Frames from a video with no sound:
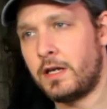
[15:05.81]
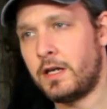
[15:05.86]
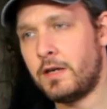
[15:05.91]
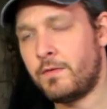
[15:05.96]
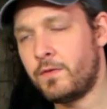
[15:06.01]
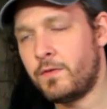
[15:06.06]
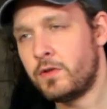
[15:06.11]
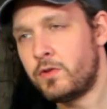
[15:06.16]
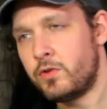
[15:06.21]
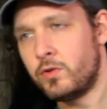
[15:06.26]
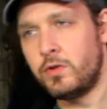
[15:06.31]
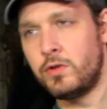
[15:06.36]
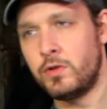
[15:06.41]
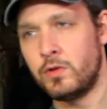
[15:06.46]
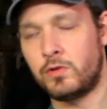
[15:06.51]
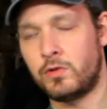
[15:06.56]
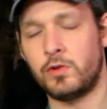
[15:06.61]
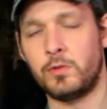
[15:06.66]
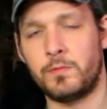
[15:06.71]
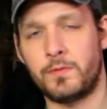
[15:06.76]
If you do
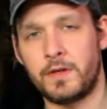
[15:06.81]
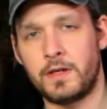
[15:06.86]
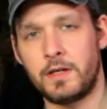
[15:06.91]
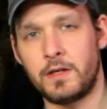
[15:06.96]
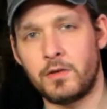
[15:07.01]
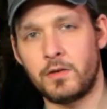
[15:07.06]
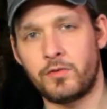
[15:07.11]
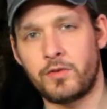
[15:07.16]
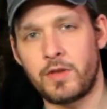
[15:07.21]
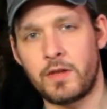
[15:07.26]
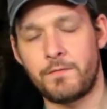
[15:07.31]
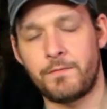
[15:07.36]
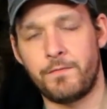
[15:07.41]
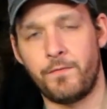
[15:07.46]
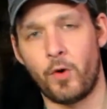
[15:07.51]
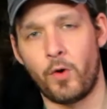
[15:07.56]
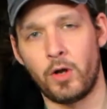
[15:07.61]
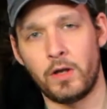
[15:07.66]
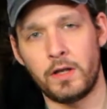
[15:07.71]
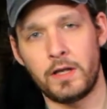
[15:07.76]
YouTube videos, they
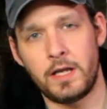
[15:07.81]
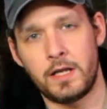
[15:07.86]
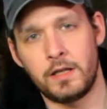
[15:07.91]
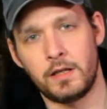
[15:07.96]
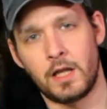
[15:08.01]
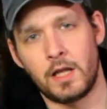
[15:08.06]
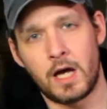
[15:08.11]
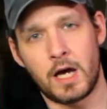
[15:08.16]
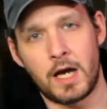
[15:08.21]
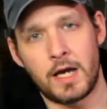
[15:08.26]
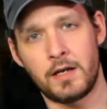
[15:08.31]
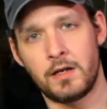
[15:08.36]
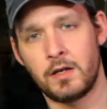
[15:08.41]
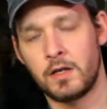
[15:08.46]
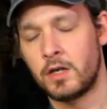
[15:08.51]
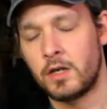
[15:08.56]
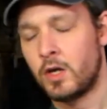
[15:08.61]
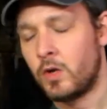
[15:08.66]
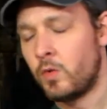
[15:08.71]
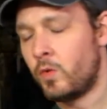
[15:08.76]
fall in line
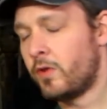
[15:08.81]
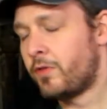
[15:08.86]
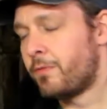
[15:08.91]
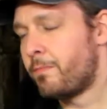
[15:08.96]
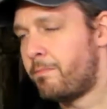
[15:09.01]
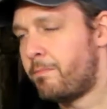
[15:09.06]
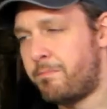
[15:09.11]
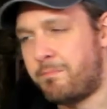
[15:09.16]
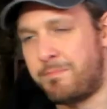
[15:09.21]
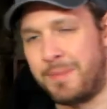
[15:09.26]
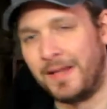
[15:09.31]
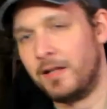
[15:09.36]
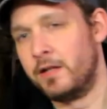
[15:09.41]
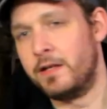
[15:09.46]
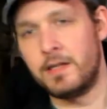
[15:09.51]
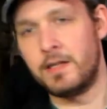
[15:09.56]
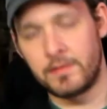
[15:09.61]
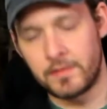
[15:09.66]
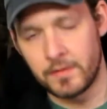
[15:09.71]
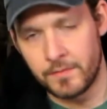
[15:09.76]
with
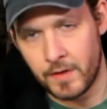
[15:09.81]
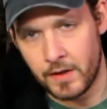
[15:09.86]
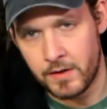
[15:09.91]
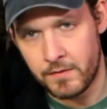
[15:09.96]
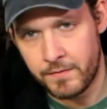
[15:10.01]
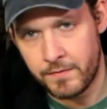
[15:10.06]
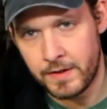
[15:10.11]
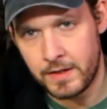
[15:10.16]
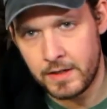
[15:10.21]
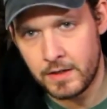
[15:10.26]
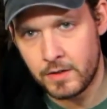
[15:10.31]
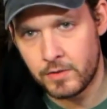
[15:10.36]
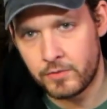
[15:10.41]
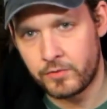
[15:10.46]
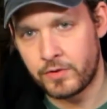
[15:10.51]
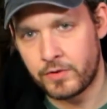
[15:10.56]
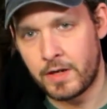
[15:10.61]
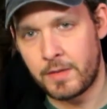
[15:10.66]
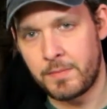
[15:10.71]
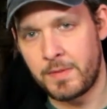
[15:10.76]
billions of other
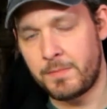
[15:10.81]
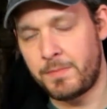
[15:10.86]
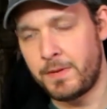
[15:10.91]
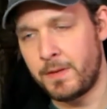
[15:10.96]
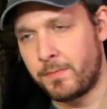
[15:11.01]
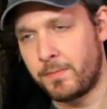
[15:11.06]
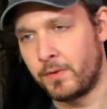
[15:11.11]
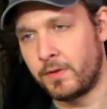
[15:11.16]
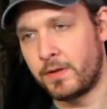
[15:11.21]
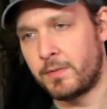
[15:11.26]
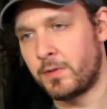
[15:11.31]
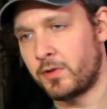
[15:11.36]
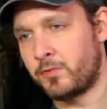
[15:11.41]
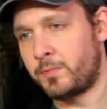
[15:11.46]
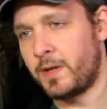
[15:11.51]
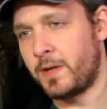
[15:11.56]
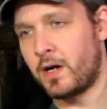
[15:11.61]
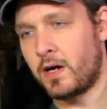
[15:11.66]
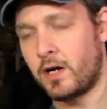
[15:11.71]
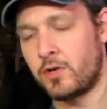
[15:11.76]
videos. I mean, there must
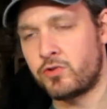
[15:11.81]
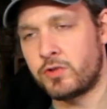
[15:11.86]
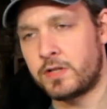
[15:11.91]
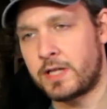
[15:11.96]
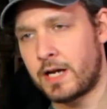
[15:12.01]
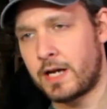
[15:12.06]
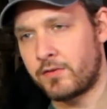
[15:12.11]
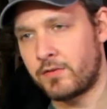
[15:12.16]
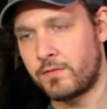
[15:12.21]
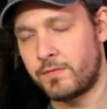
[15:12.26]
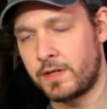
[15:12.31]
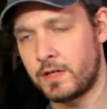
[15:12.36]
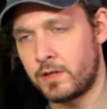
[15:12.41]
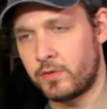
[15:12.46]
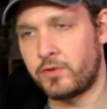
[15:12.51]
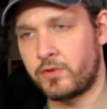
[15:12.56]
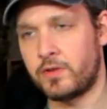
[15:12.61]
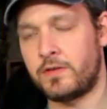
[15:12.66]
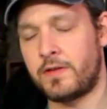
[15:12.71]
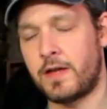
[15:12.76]
be 100,000
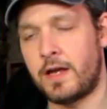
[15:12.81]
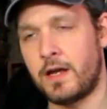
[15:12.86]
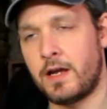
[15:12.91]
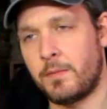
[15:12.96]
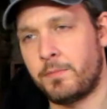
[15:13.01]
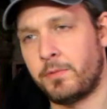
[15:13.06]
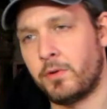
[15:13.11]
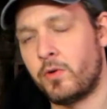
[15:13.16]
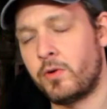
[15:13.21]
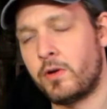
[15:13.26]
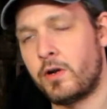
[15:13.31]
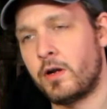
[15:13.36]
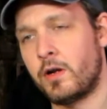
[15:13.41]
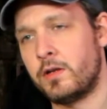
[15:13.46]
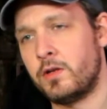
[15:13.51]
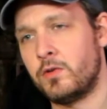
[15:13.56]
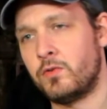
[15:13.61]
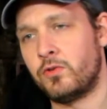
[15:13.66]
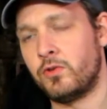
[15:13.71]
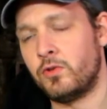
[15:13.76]
videos a day uploaded on
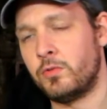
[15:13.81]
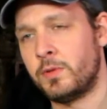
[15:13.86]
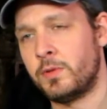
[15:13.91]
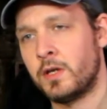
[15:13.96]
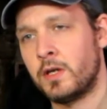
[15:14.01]
YouTube.